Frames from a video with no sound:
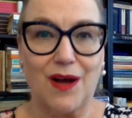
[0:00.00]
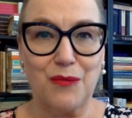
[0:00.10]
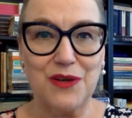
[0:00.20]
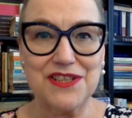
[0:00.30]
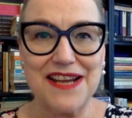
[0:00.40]

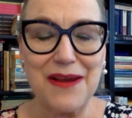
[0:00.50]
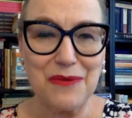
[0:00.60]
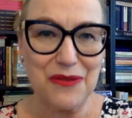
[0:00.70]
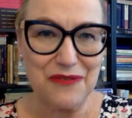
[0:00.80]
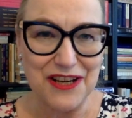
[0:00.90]
We stay
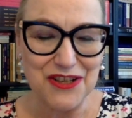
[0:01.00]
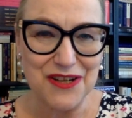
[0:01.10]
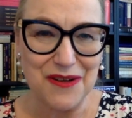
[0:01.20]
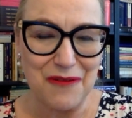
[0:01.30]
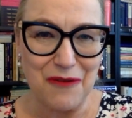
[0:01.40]
with
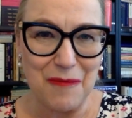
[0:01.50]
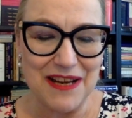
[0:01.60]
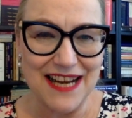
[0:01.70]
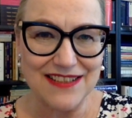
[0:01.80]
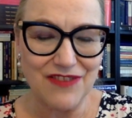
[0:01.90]
fiction for my
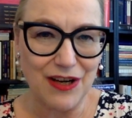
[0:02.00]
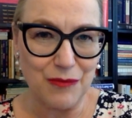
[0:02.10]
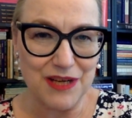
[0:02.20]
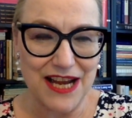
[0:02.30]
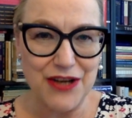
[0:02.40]
next
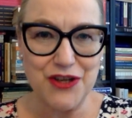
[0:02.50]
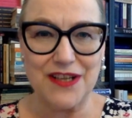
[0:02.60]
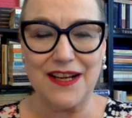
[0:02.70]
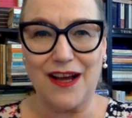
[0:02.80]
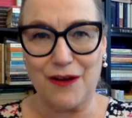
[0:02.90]

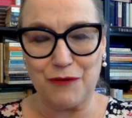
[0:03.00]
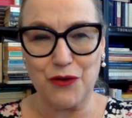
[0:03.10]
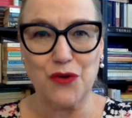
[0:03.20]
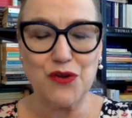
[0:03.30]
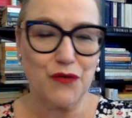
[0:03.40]
recommendation. For
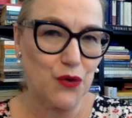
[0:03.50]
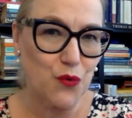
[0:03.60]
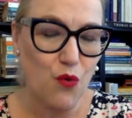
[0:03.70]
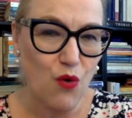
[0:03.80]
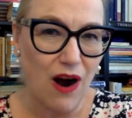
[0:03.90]
those of you
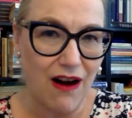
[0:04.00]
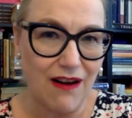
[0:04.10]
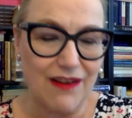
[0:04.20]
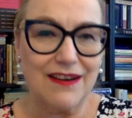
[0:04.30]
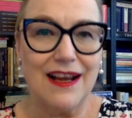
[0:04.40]
who
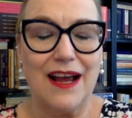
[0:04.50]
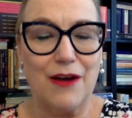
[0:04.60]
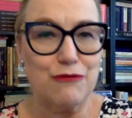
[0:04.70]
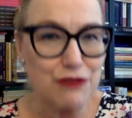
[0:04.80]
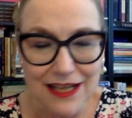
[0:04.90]
are
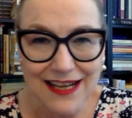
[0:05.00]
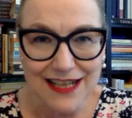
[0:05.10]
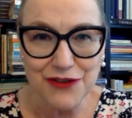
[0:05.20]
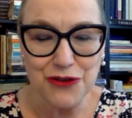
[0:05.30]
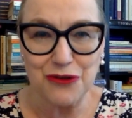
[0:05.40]
really
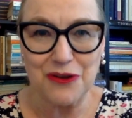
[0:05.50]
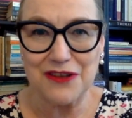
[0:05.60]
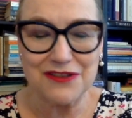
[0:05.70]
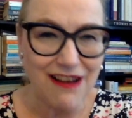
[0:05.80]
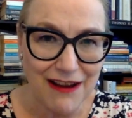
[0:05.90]
into
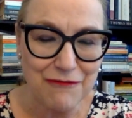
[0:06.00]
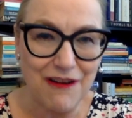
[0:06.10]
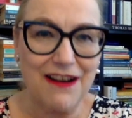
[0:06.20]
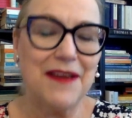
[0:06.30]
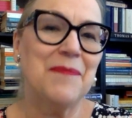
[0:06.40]

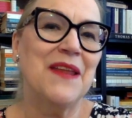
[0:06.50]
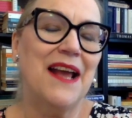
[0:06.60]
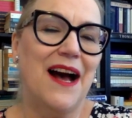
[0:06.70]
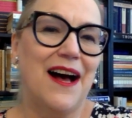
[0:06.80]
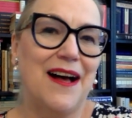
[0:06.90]
sci-fi
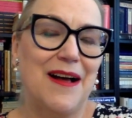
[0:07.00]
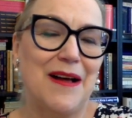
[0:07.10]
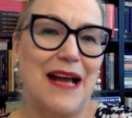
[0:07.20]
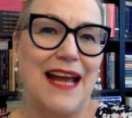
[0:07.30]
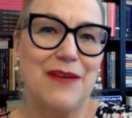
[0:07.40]

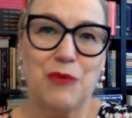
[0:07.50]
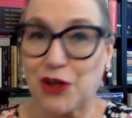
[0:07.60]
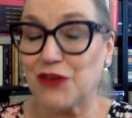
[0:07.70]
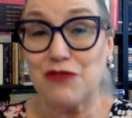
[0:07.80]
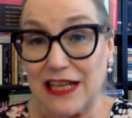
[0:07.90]
and want
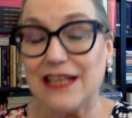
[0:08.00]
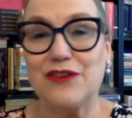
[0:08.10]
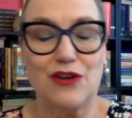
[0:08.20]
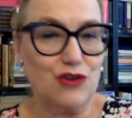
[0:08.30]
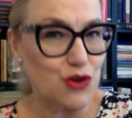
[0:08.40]
to read
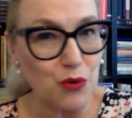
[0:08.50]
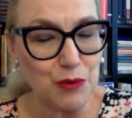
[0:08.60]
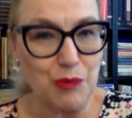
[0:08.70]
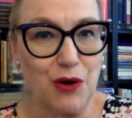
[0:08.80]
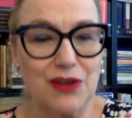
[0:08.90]

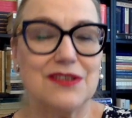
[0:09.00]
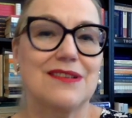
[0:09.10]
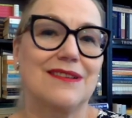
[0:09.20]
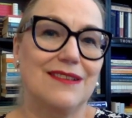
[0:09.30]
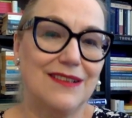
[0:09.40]
short books,
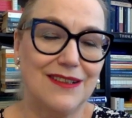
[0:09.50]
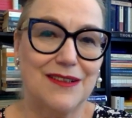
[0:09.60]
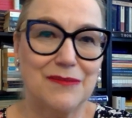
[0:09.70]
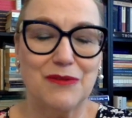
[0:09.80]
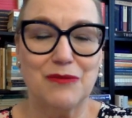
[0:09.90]

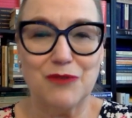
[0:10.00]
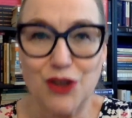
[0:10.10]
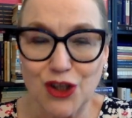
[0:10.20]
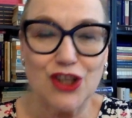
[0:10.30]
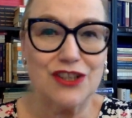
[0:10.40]

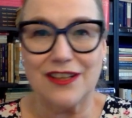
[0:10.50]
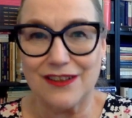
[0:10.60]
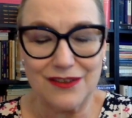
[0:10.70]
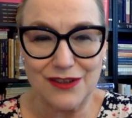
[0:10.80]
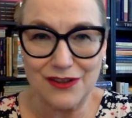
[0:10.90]
good
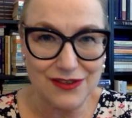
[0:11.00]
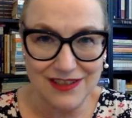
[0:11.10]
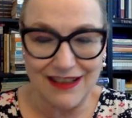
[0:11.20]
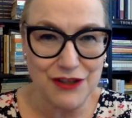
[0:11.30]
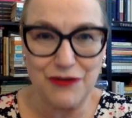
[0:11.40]

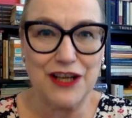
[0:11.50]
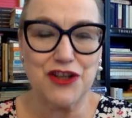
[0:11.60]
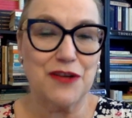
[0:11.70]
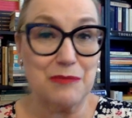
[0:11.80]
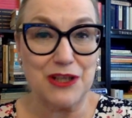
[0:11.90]
science
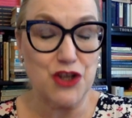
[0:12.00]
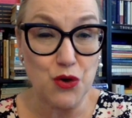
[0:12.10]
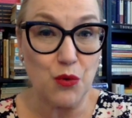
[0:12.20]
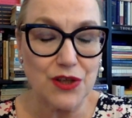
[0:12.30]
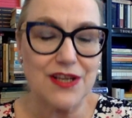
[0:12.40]
fiction but short,